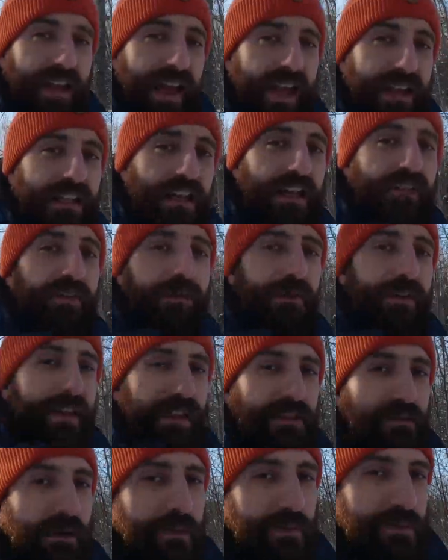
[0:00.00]
it's enough of an
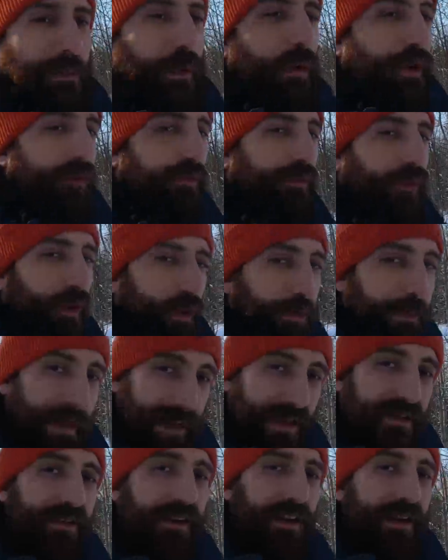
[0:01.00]
extreme sport for me.
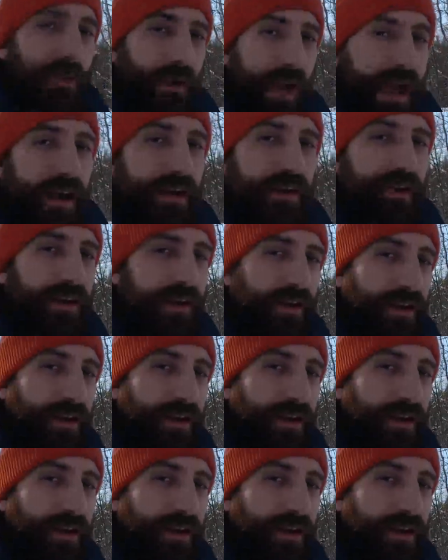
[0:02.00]
So here we are.